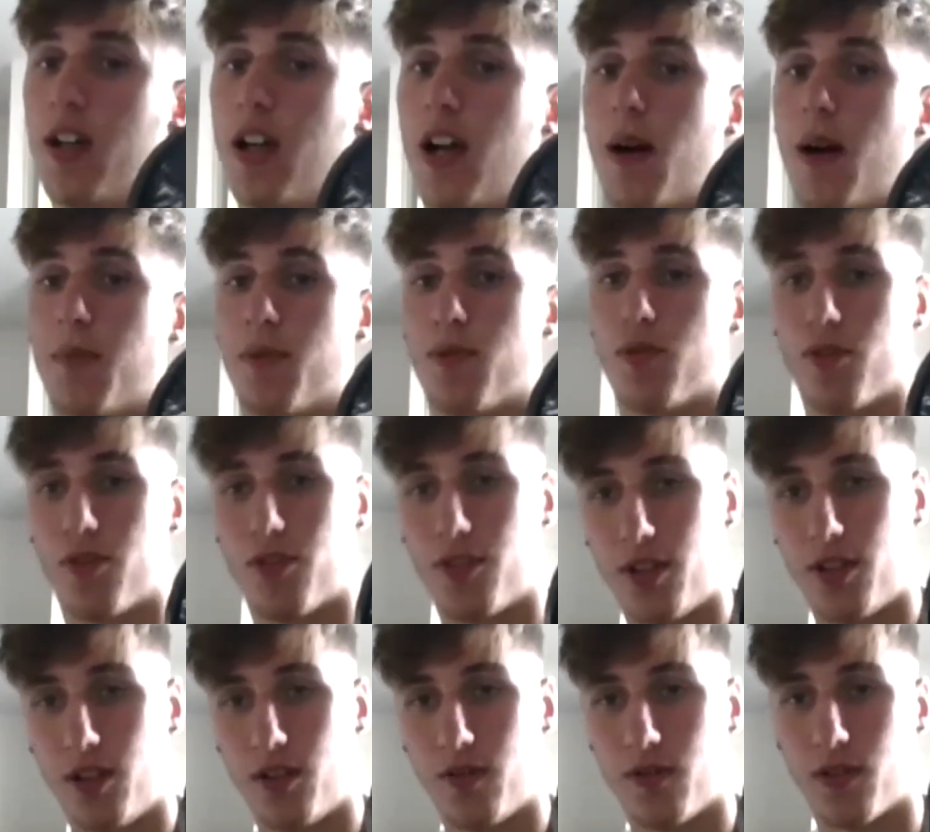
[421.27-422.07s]
I'm a
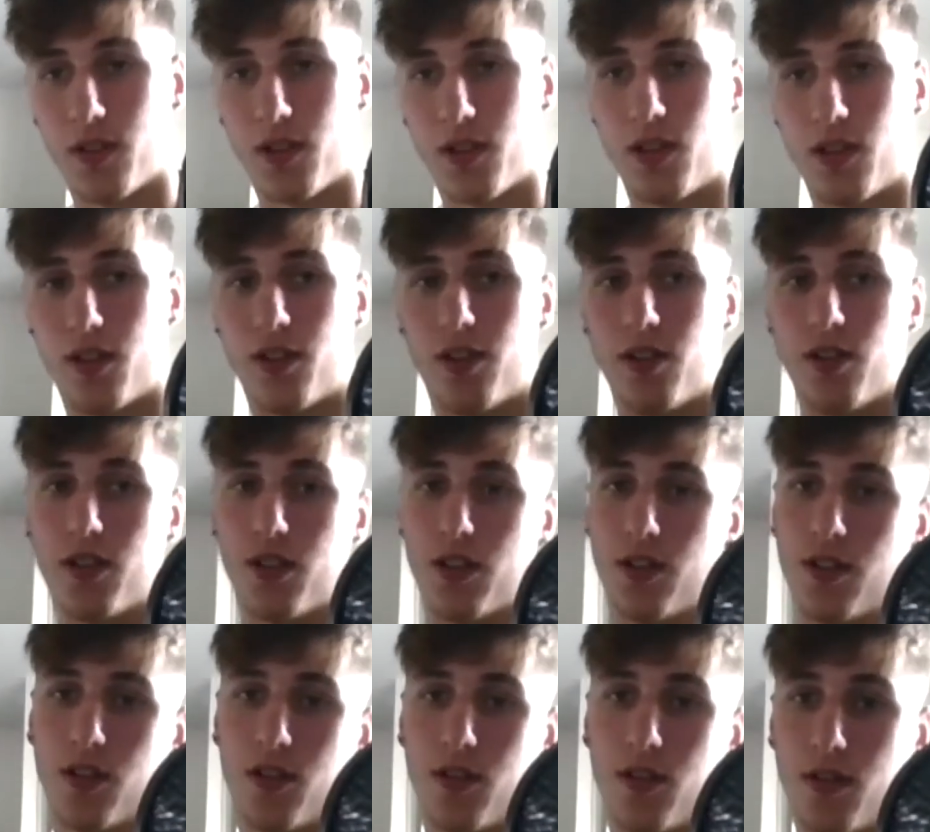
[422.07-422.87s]
receiver that's
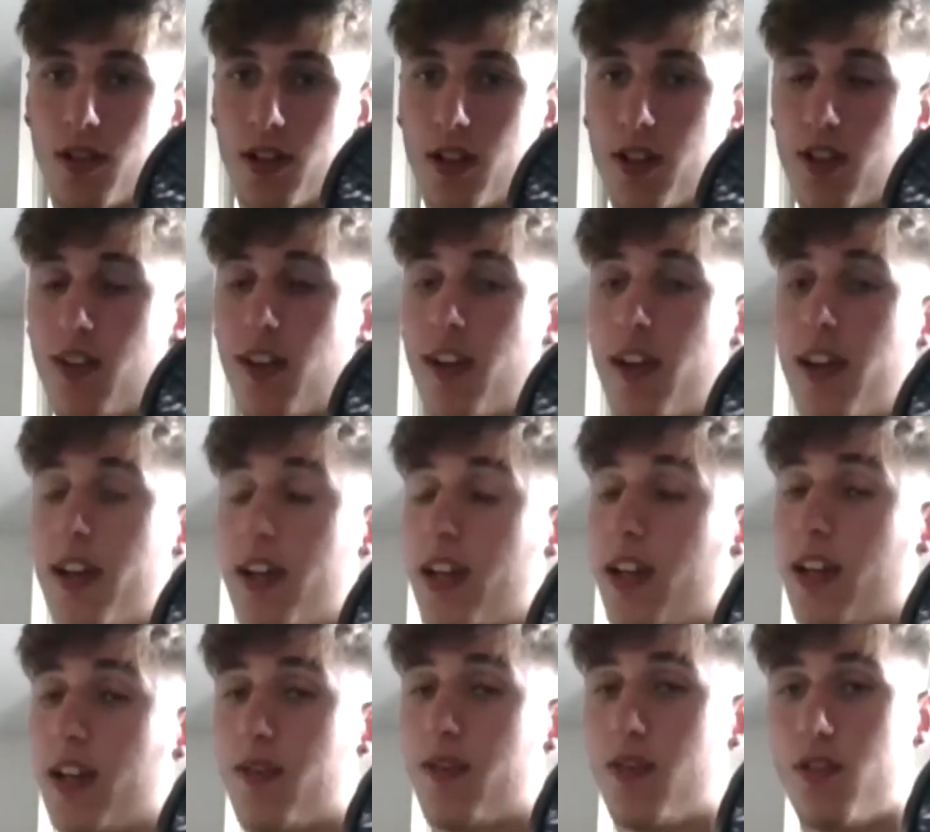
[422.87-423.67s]
looking to do this.
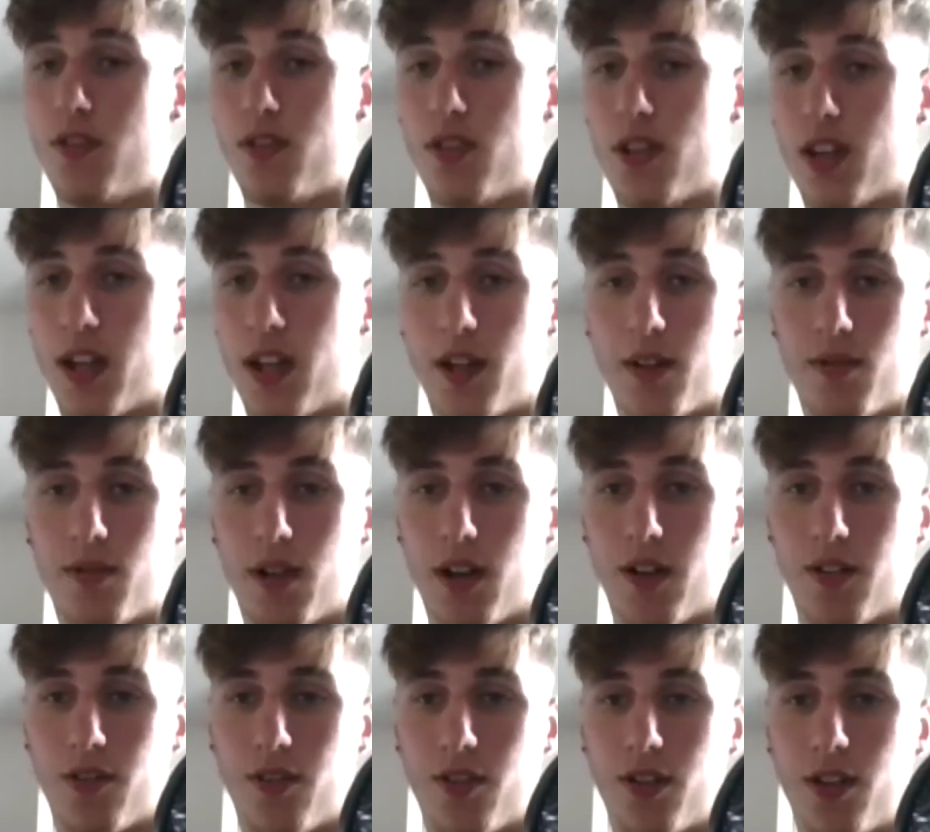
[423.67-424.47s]
If you can do that
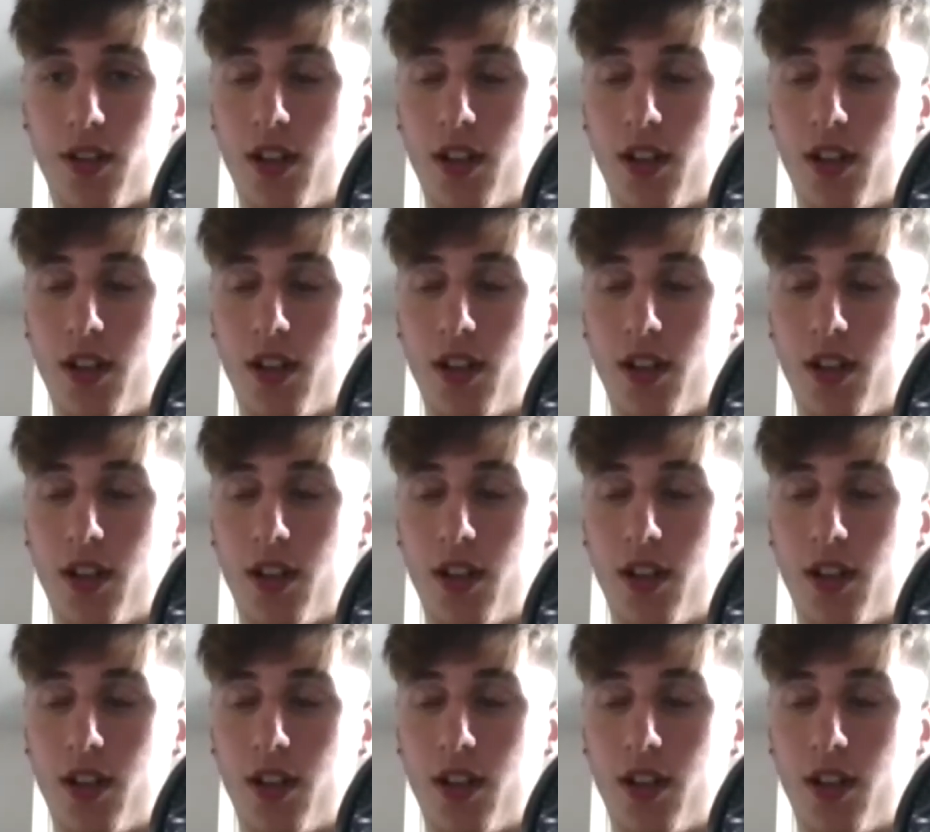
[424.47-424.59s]
around